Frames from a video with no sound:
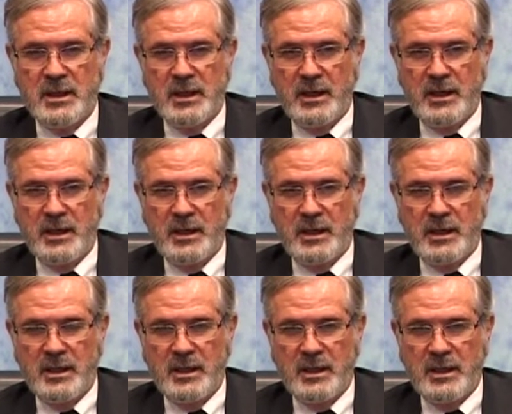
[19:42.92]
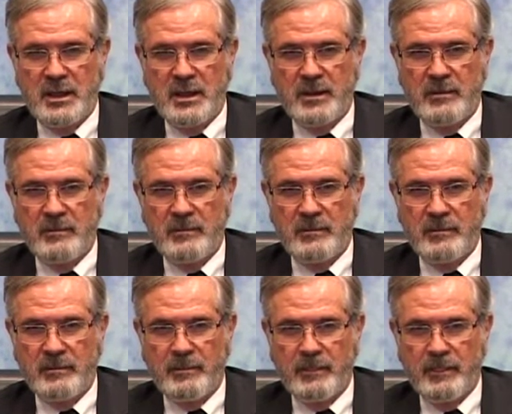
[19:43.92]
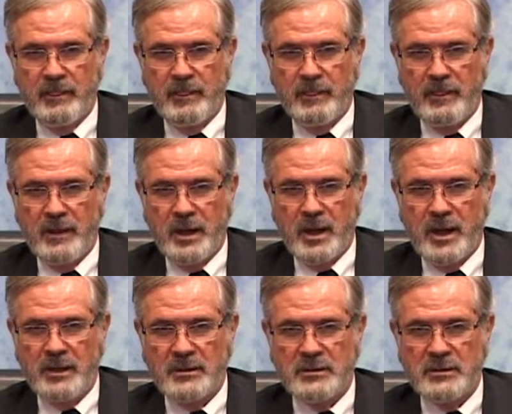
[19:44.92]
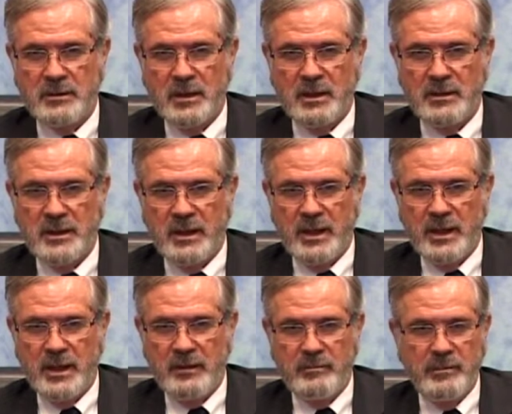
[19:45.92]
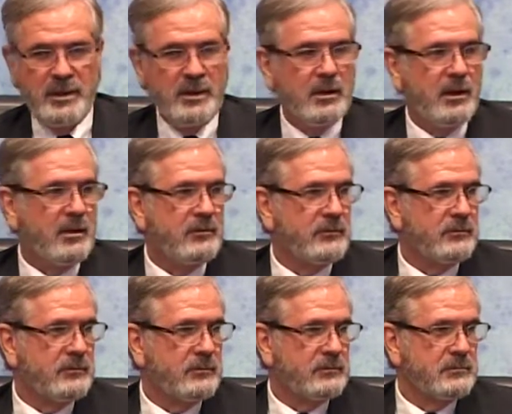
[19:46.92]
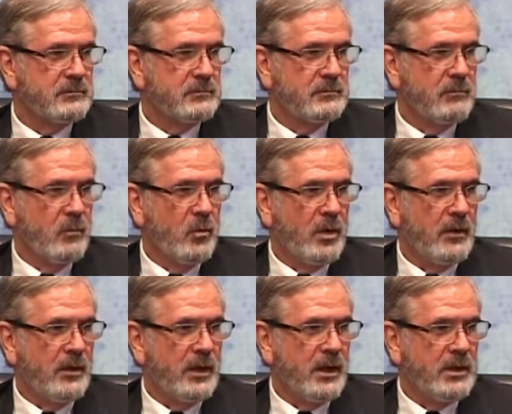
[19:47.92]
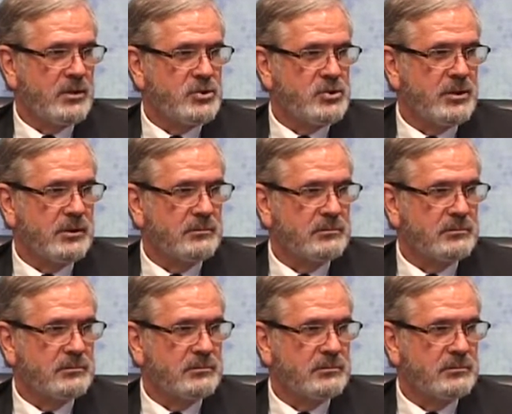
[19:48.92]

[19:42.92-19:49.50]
And I thought that I had bitten off more than I could chew.